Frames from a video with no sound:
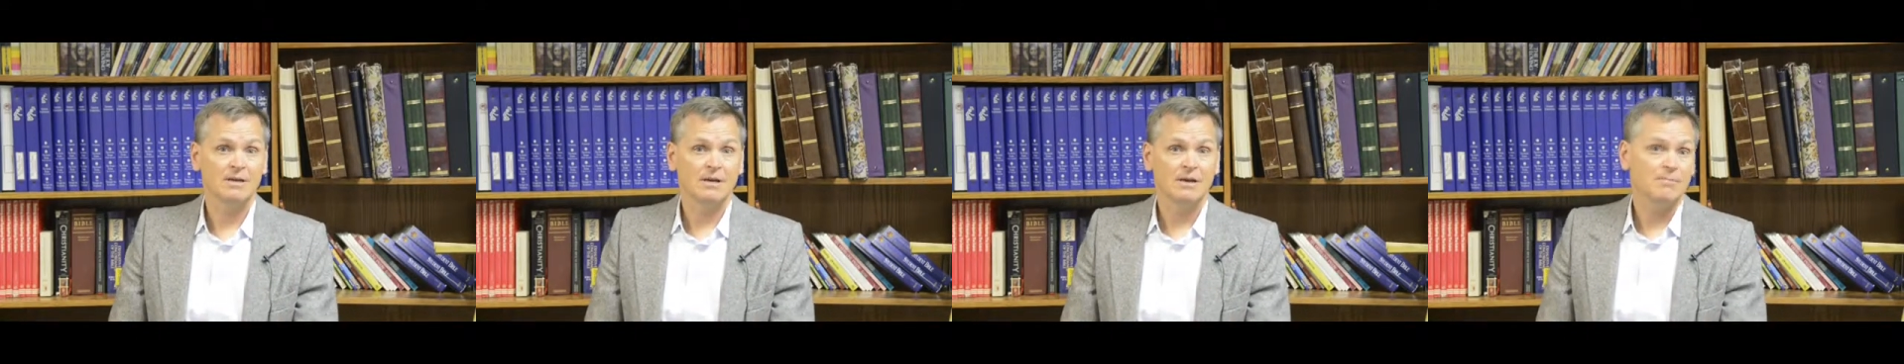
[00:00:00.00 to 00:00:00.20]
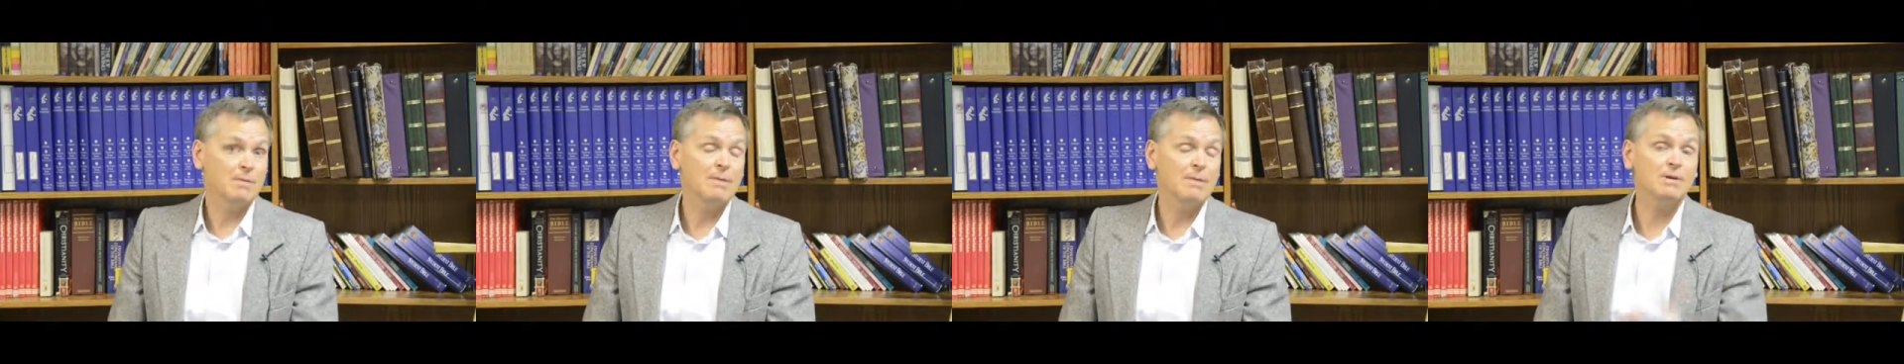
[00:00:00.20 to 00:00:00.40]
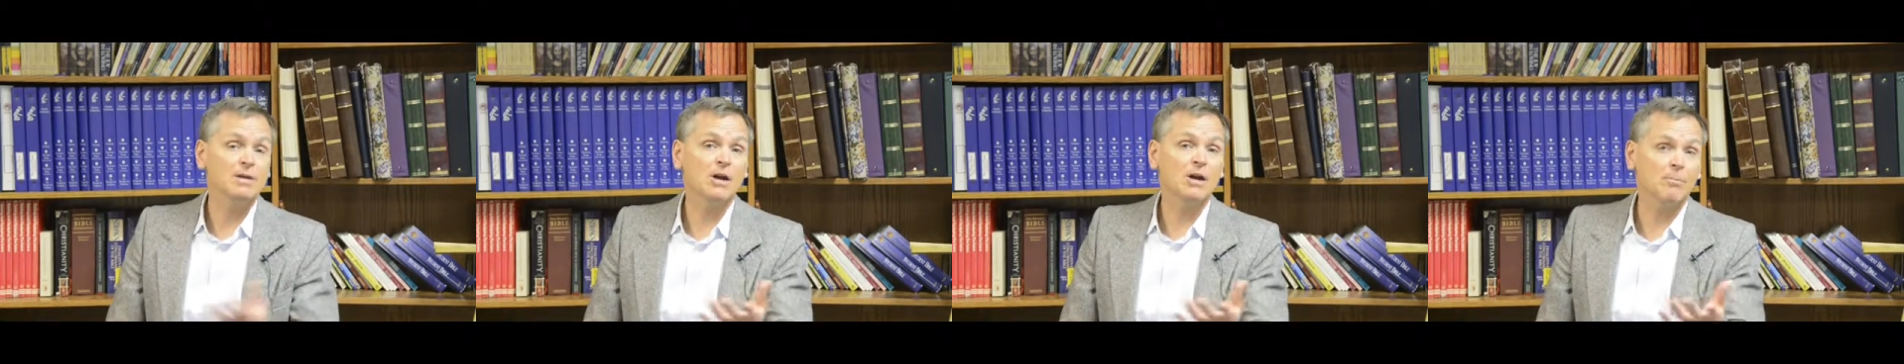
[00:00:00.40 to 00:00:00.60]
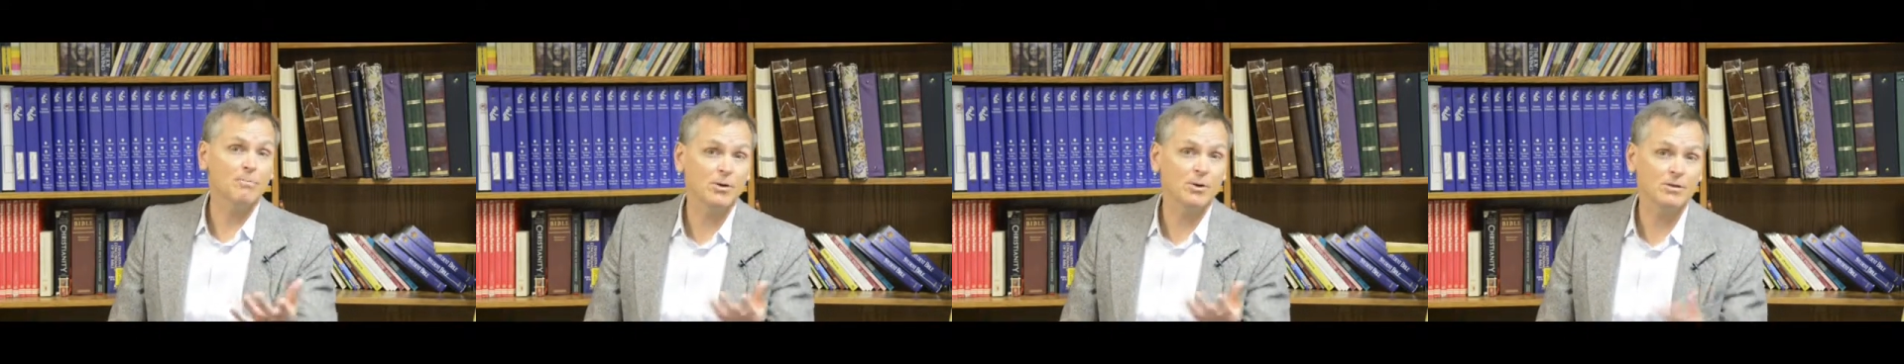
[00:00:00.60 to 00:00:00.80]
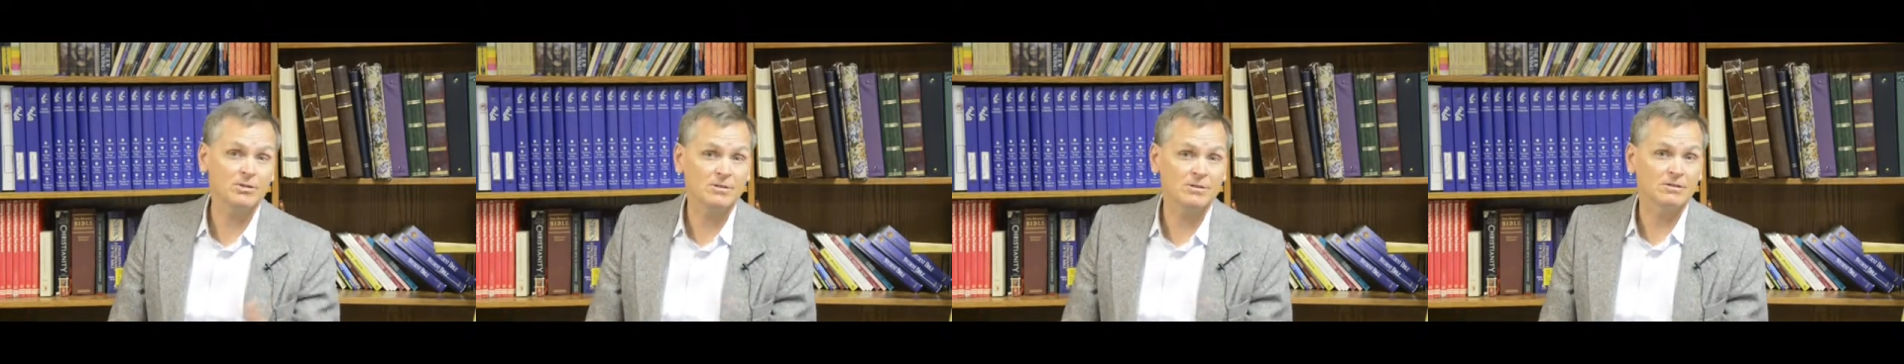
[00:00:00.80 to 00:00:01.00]
Maybe in our
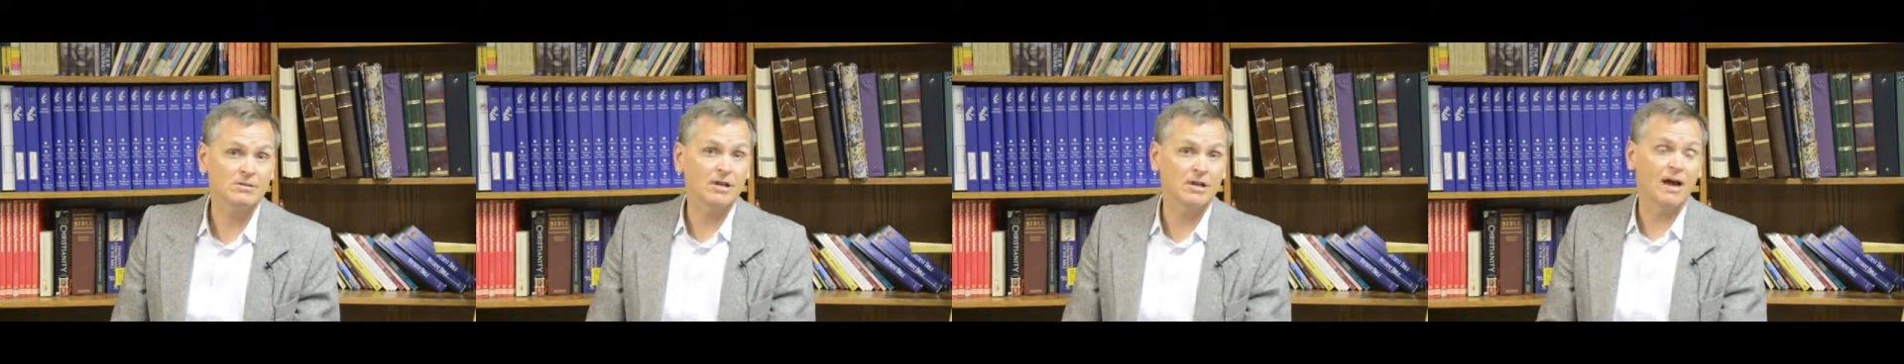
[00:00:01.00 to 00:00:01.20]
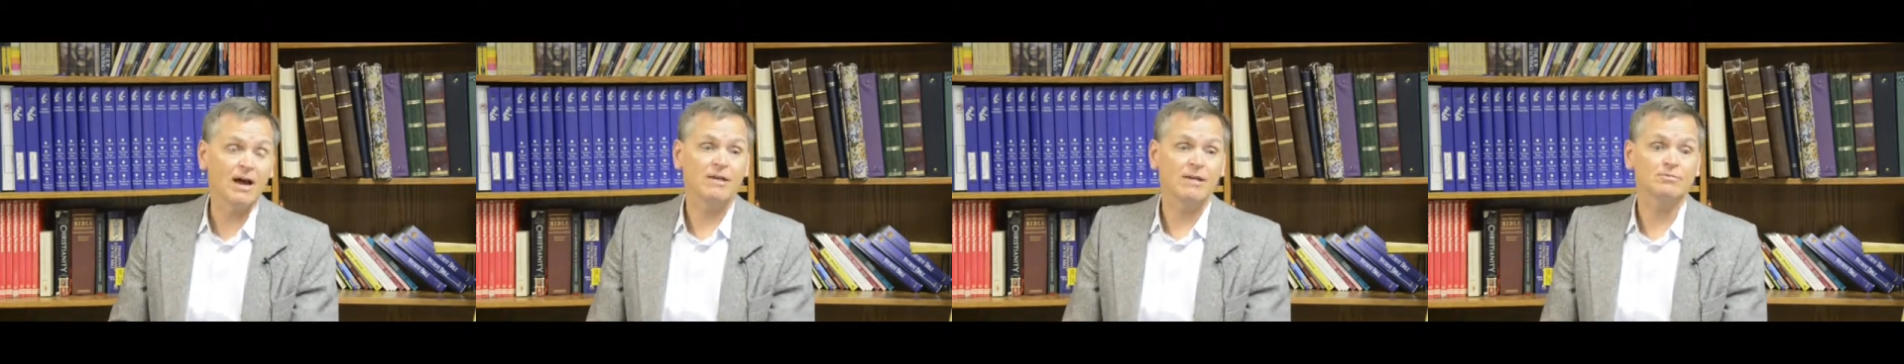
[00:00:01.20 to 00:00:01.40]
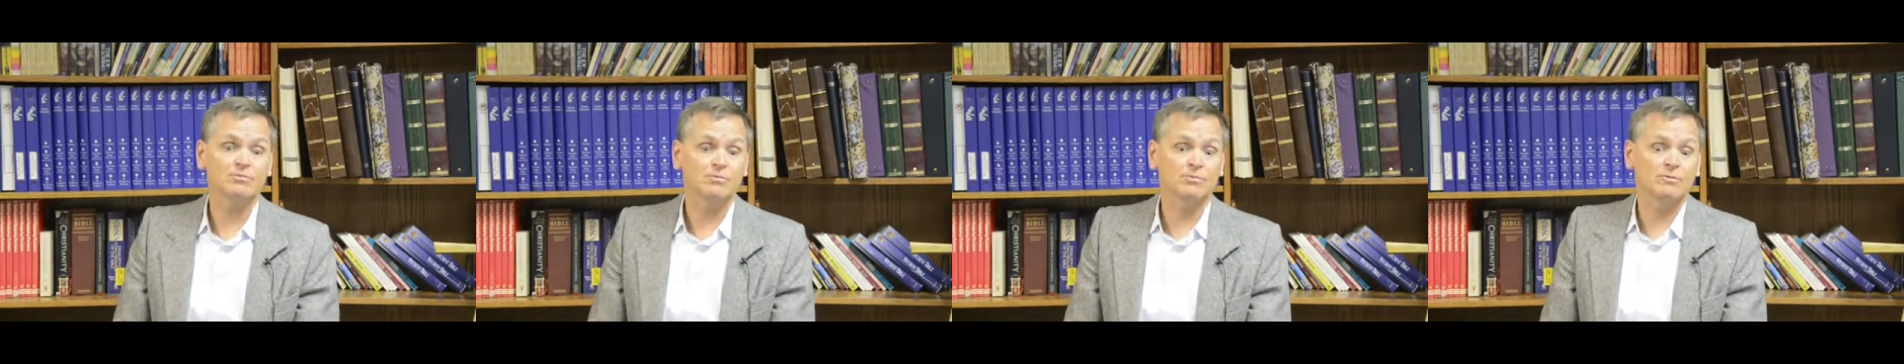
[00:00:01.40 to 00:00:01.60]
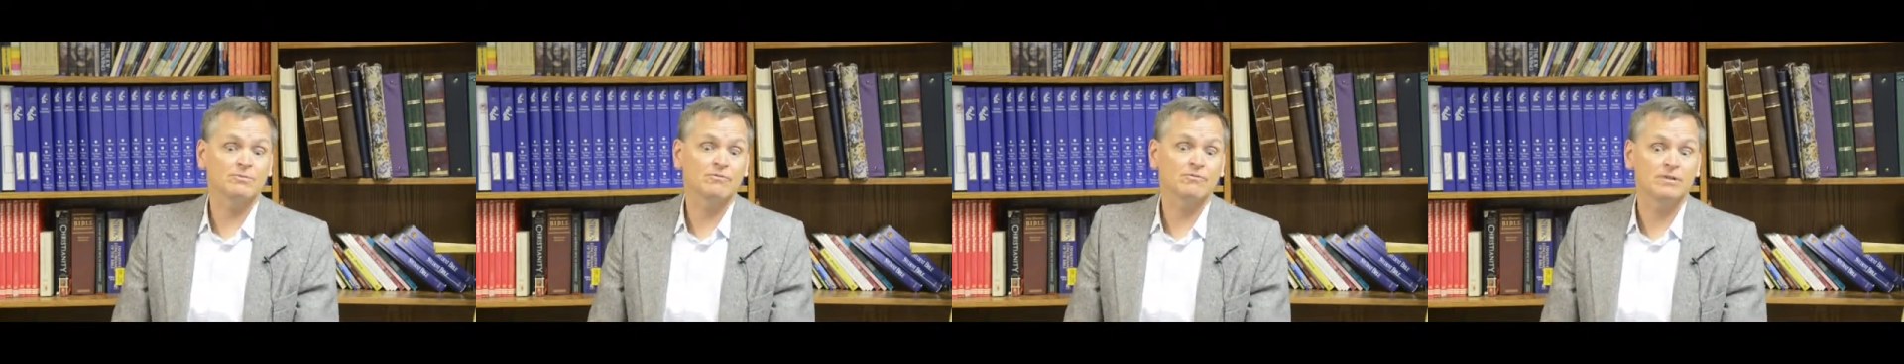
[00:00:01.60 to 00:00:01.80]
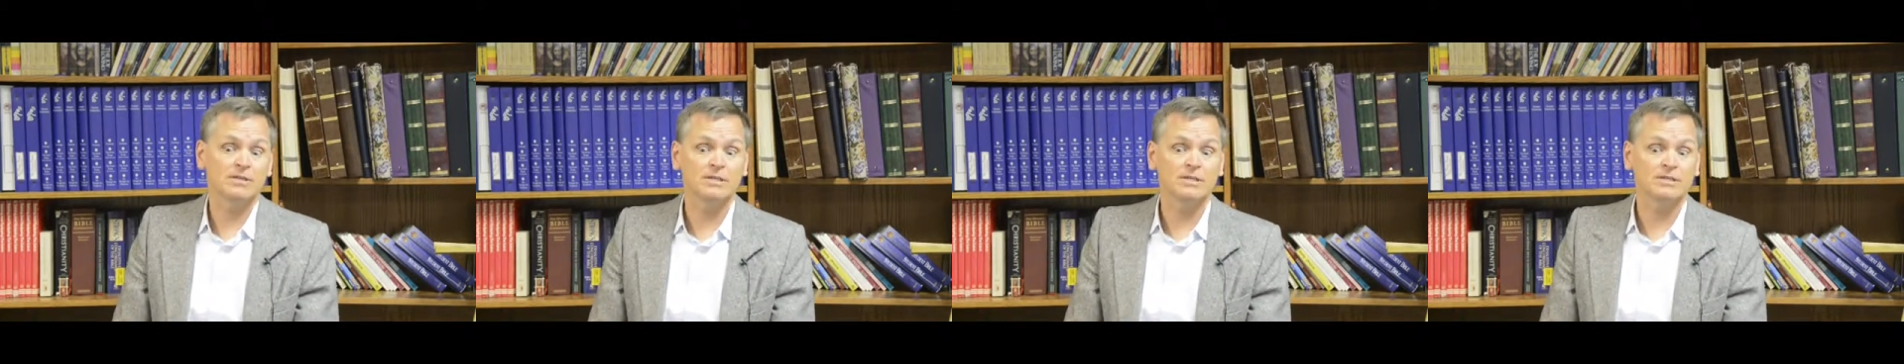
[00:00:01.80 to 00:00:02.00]
personal lives, we're
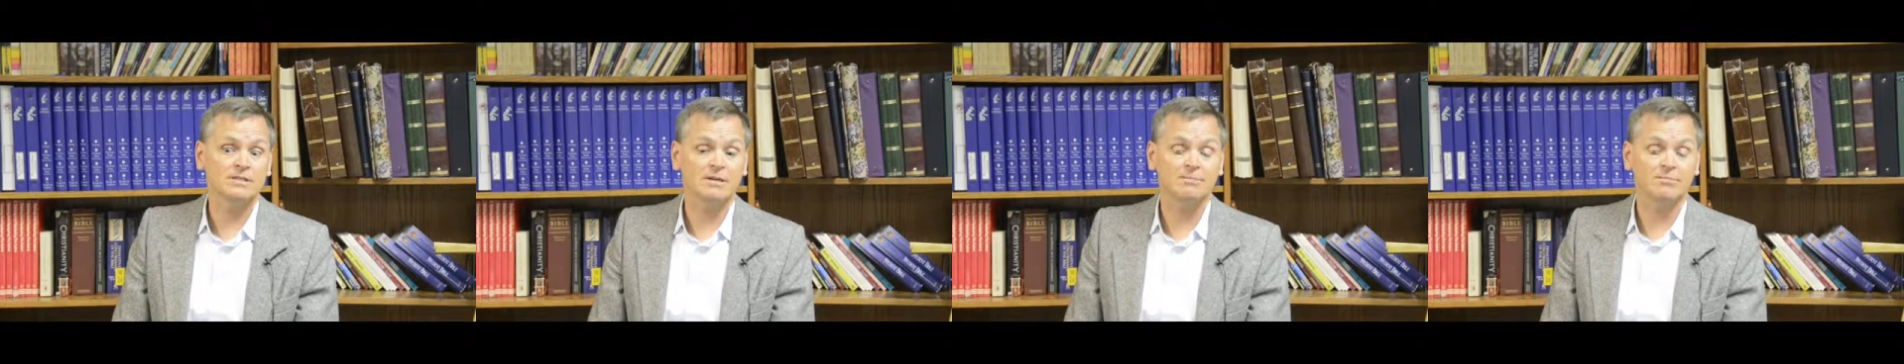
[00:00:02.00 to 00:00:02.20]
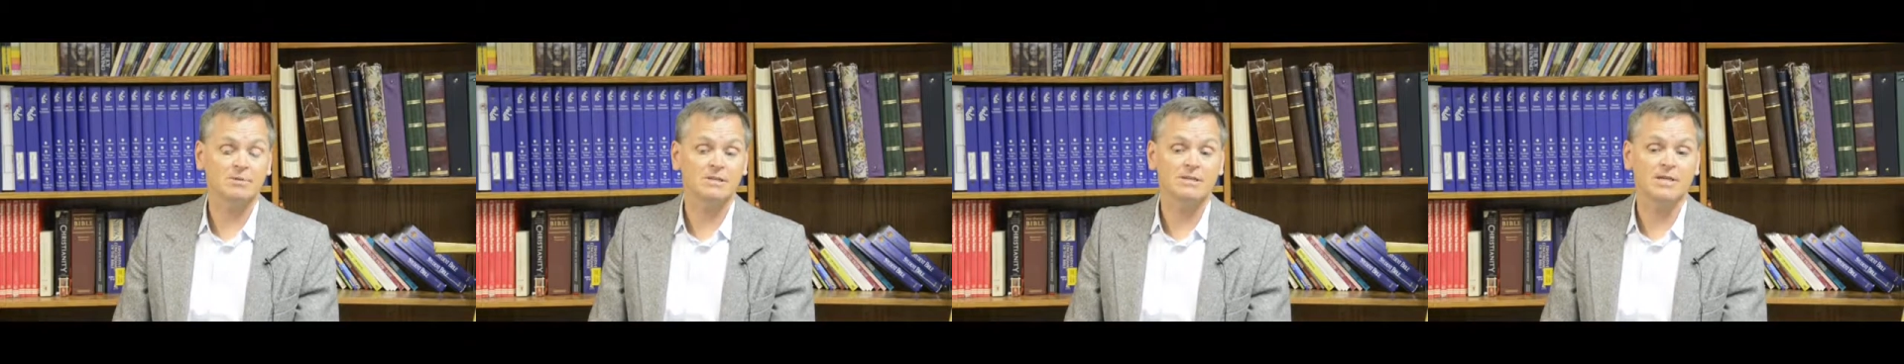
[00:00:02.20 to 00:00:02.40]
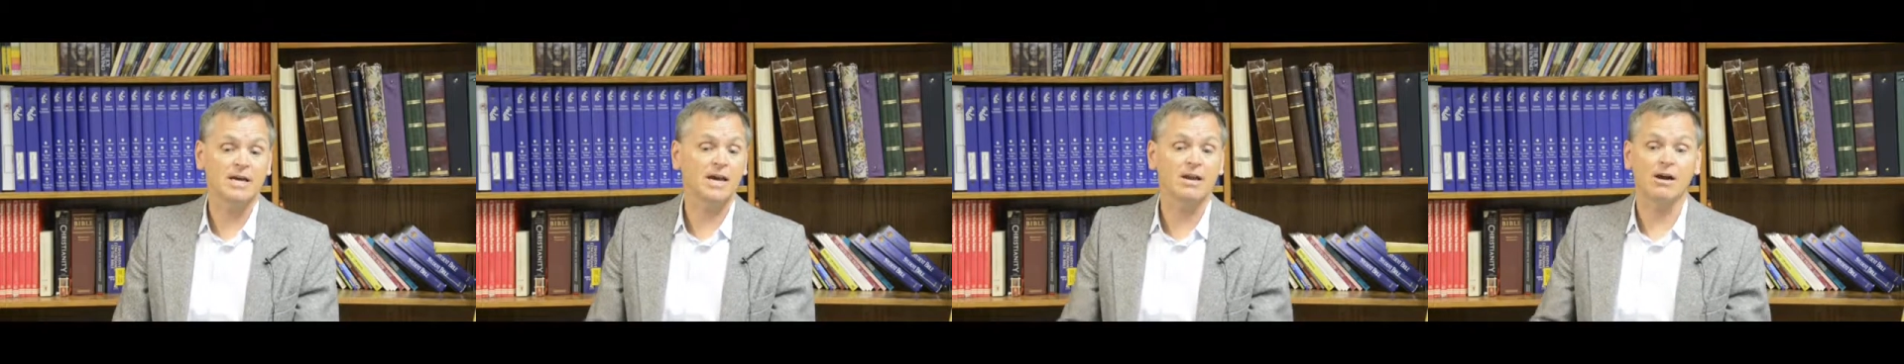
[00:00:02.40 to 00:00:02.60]
feeling something dead.